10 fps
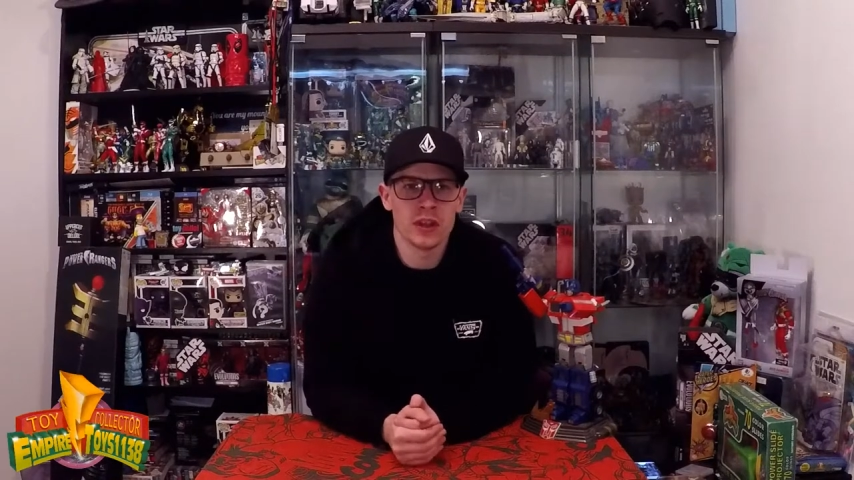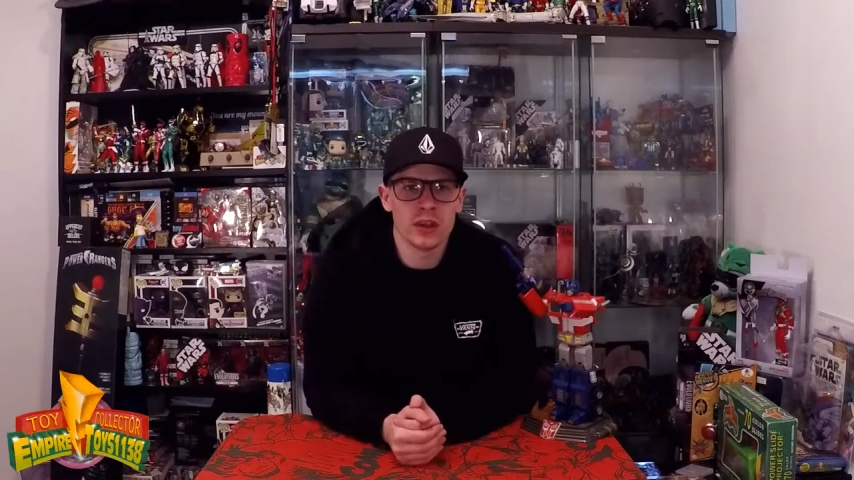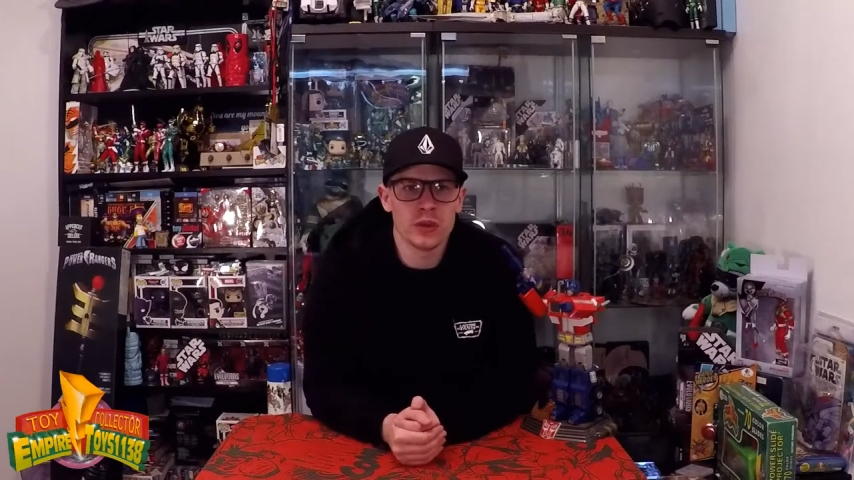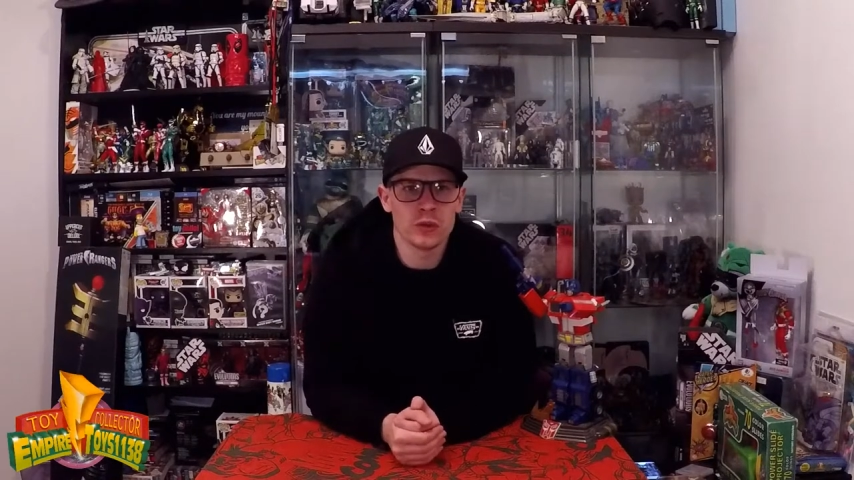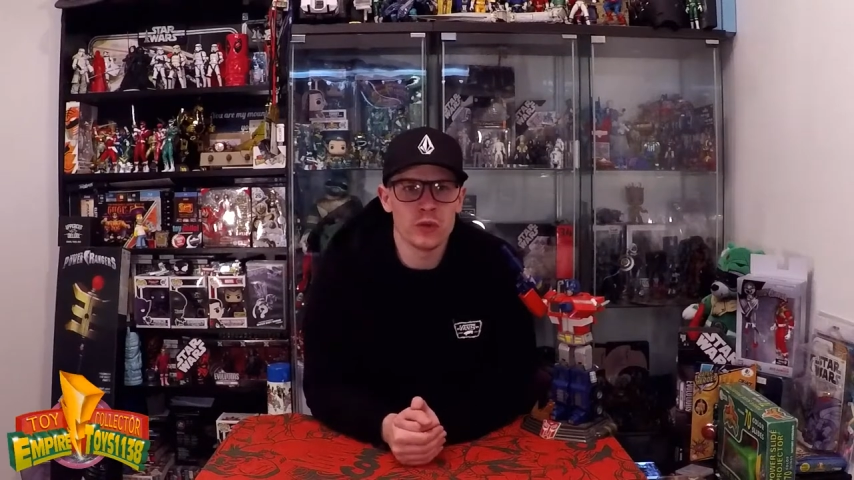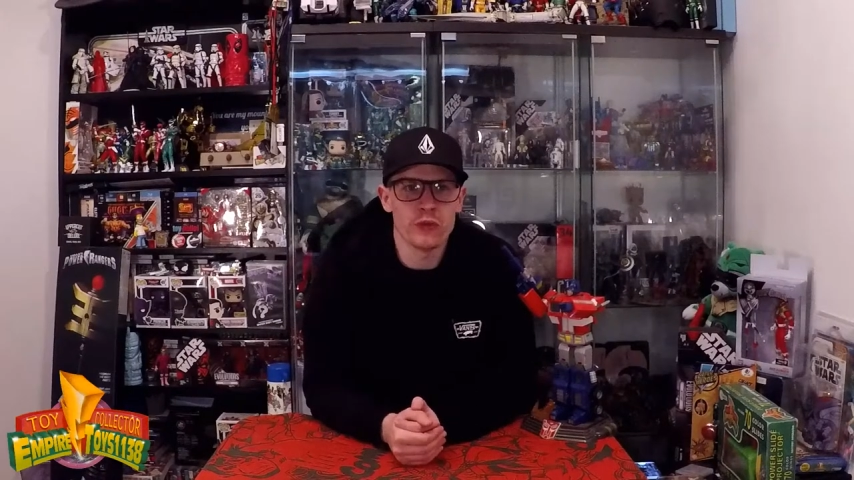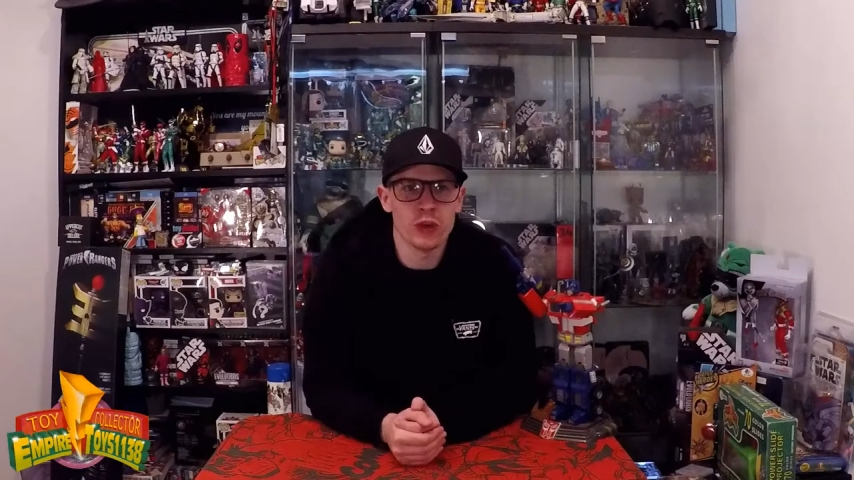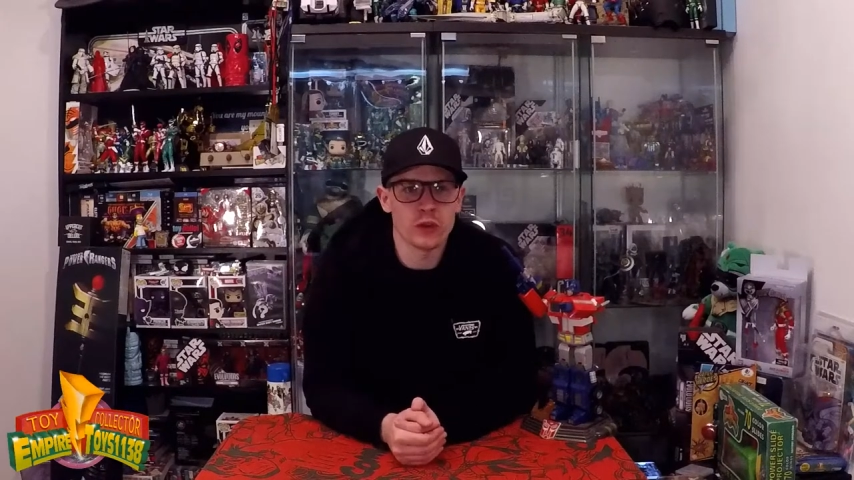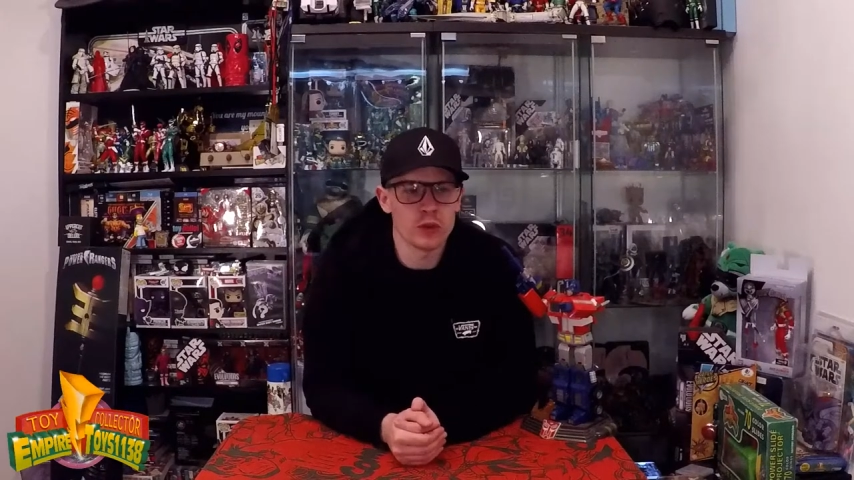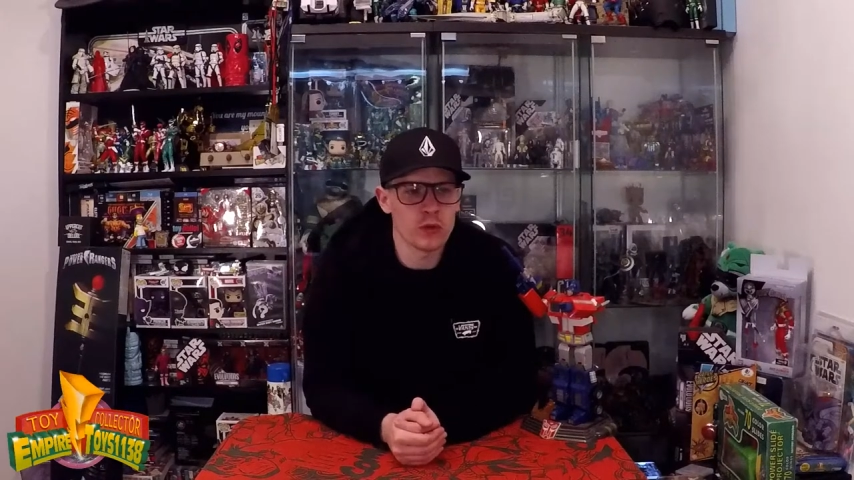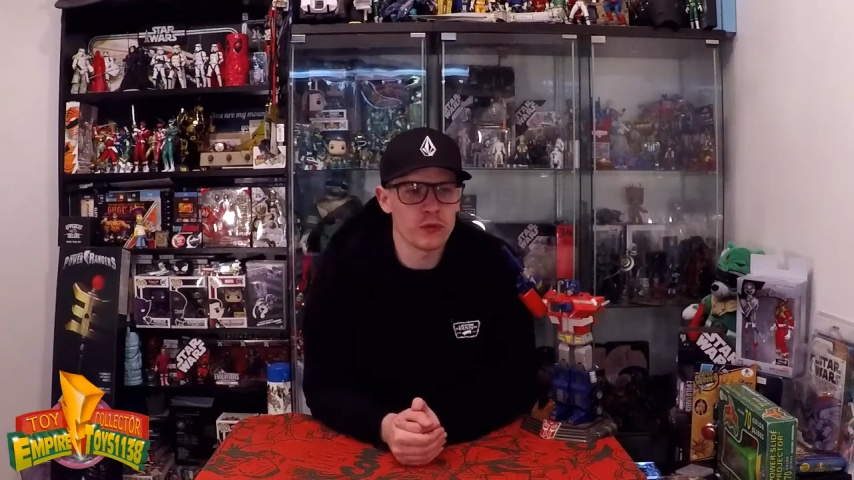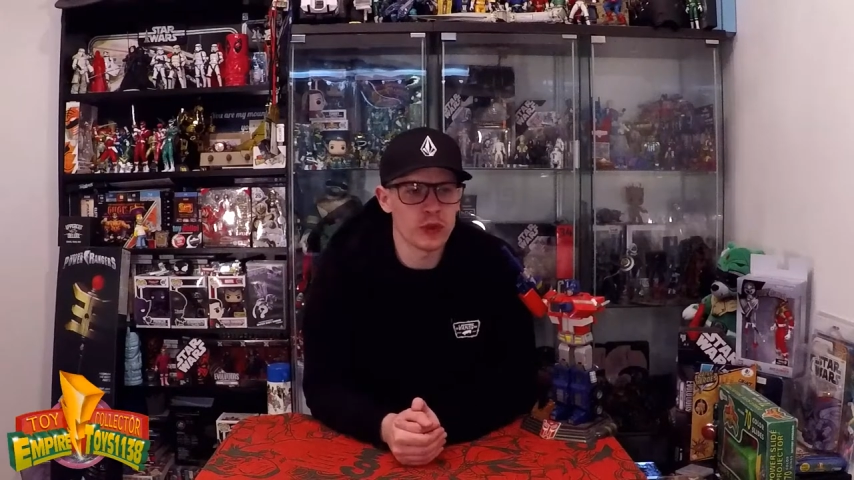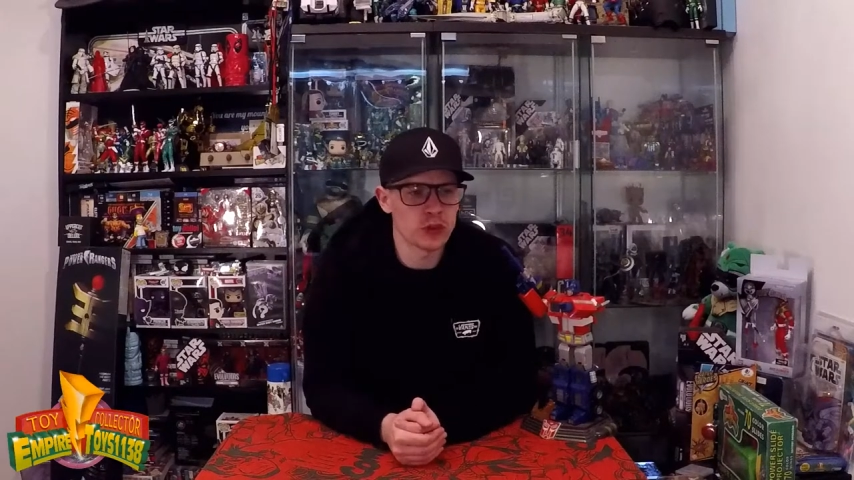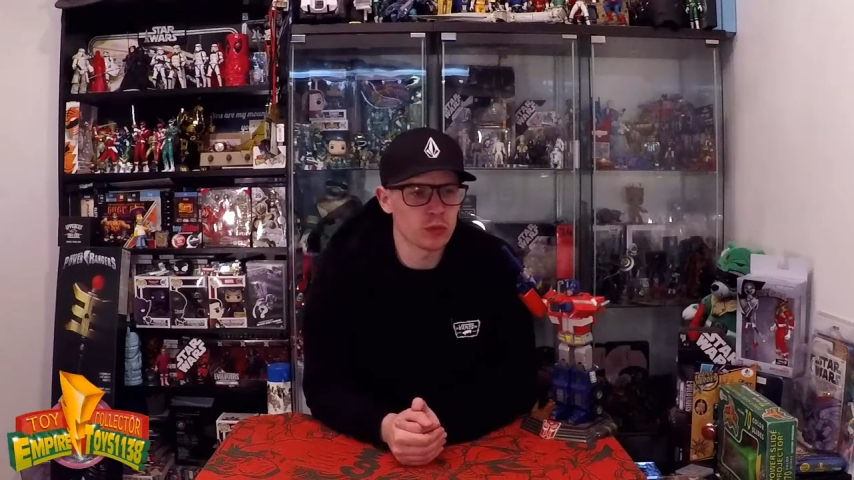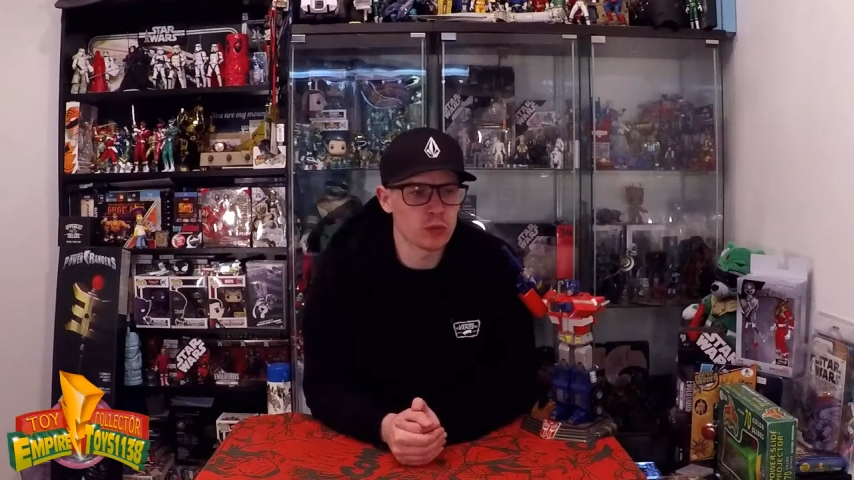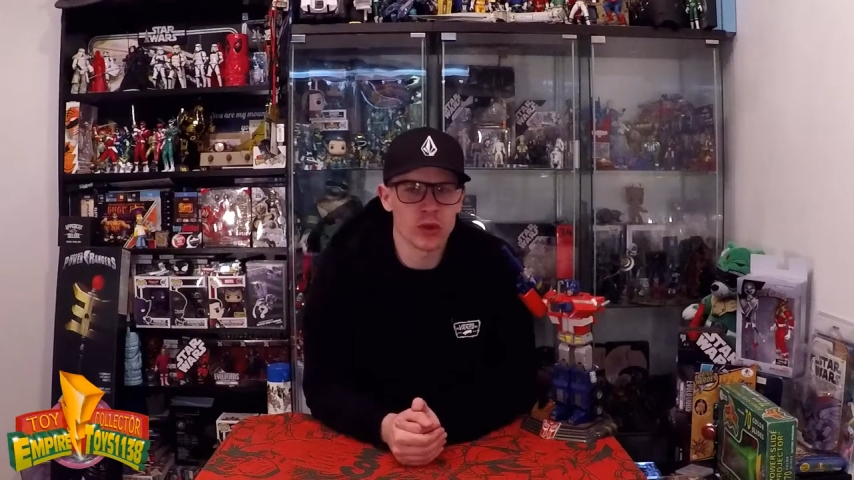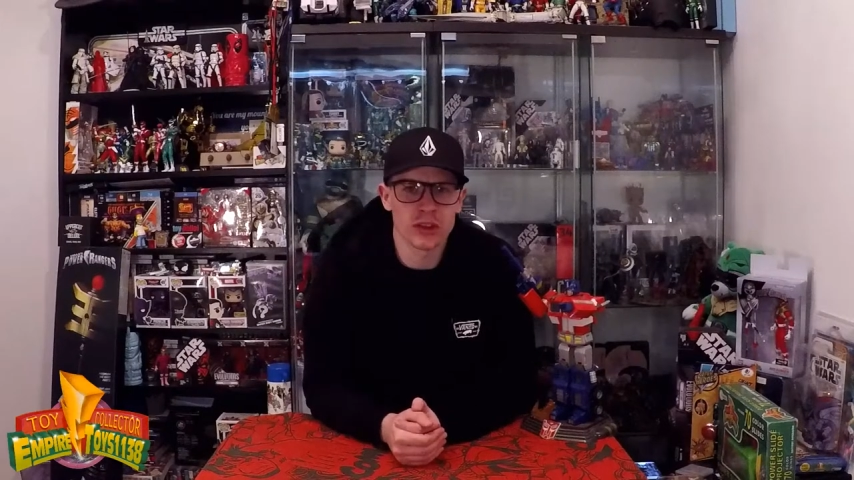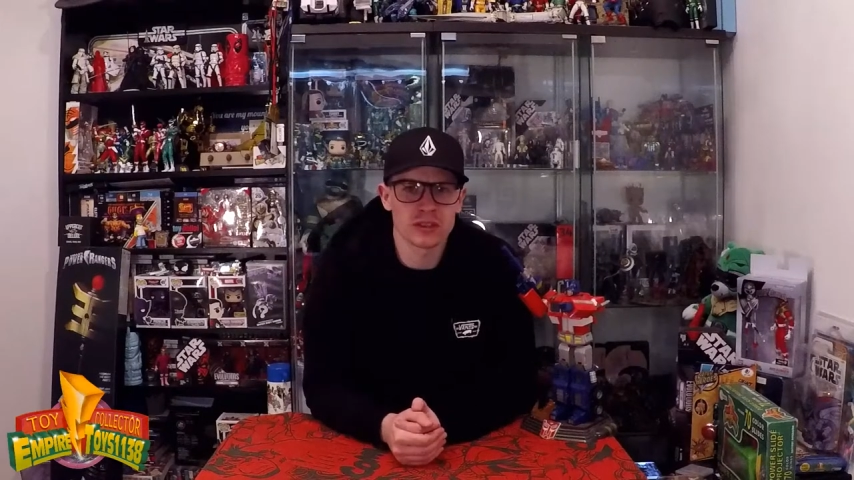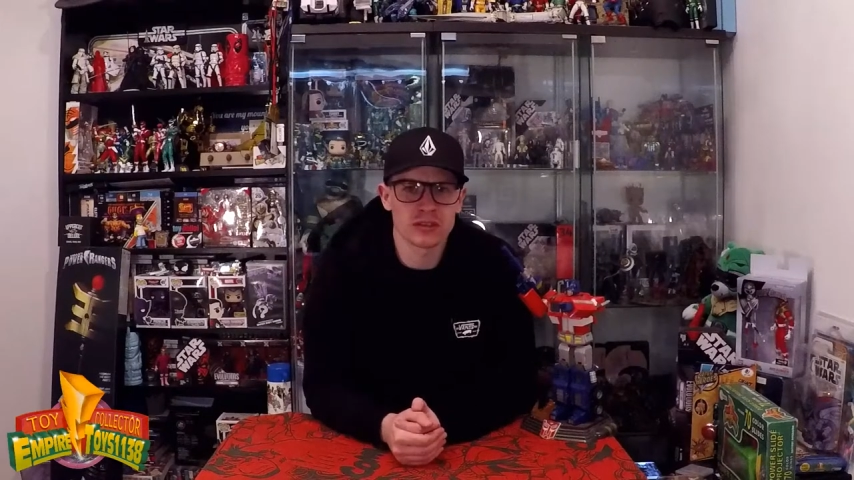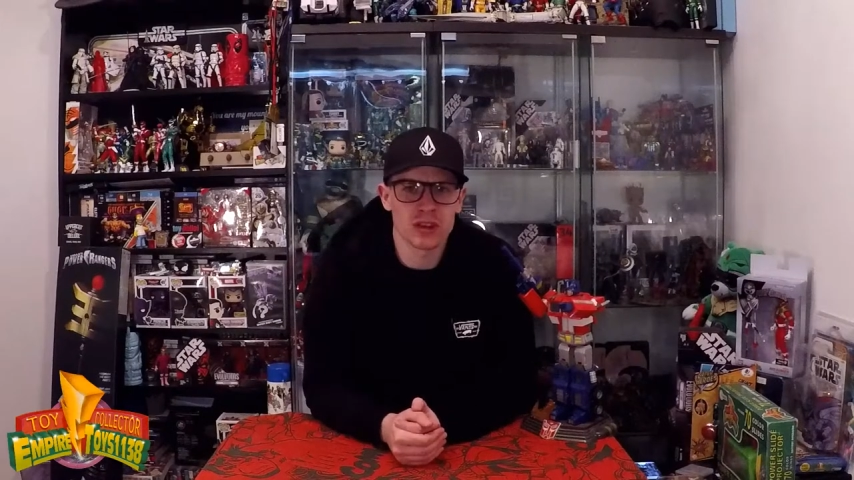It was all full of sort of Fisher Price
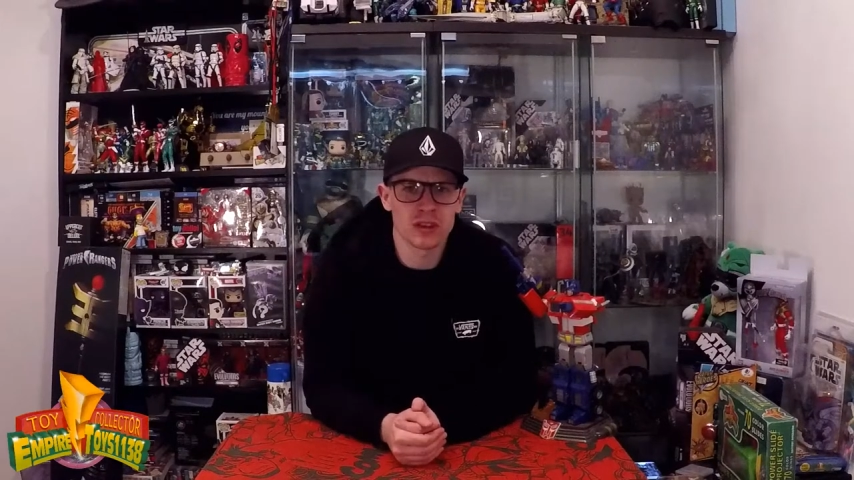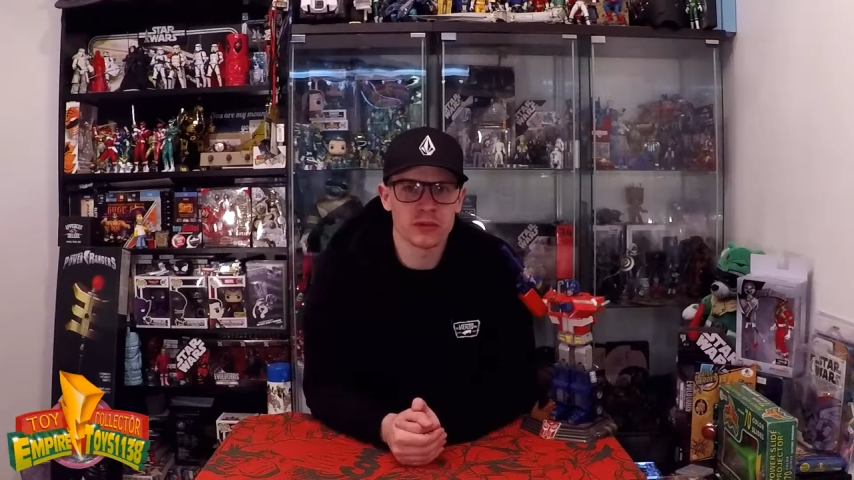stuff.